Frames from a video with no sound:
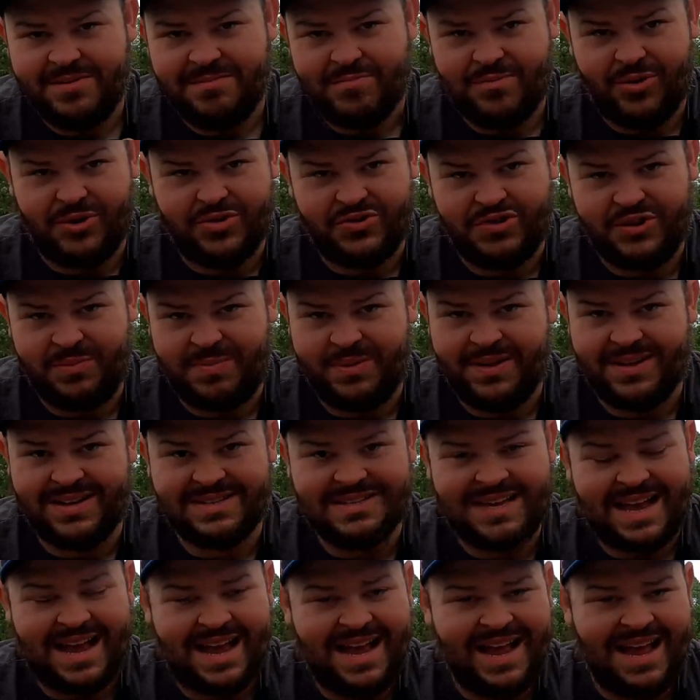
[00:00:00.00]
mostly
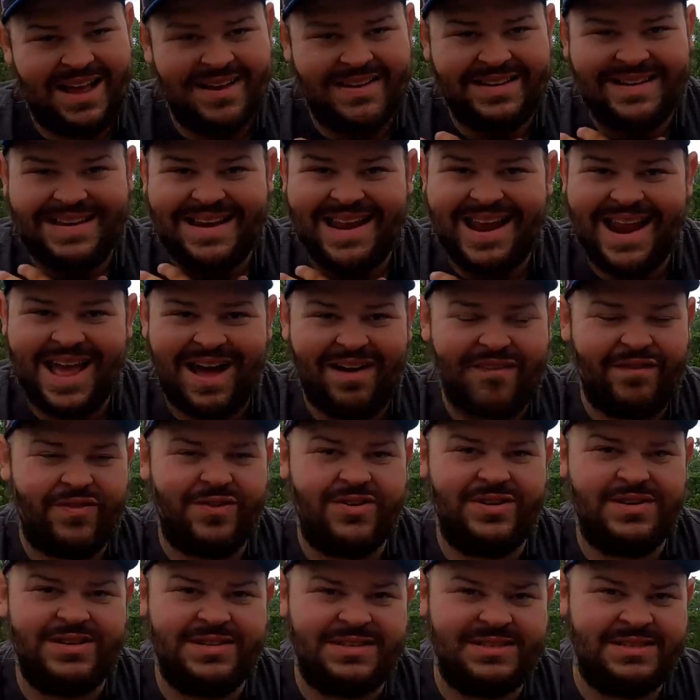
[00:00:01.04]
because I had
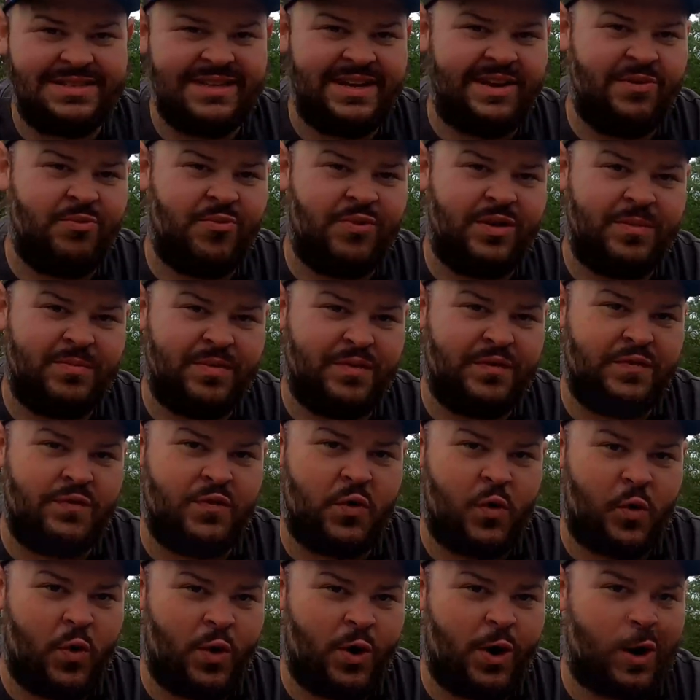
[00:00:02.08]
never seen one
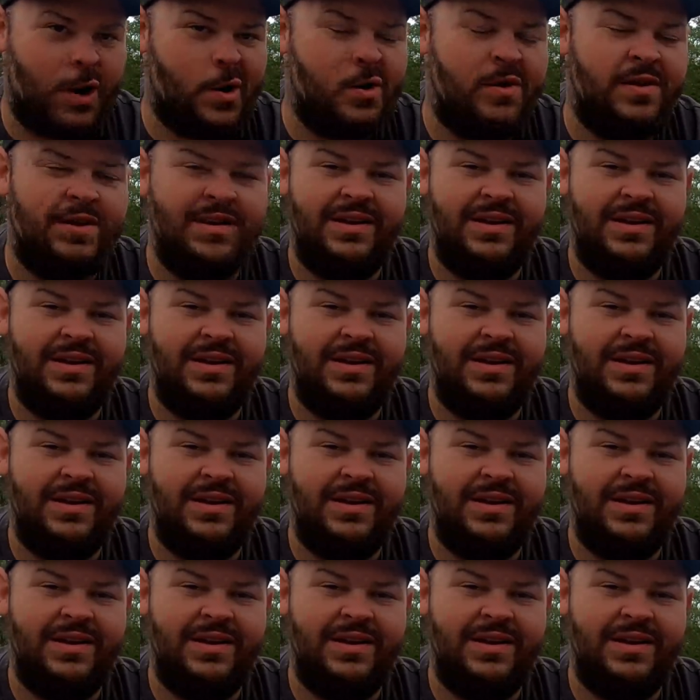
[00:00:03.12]
before.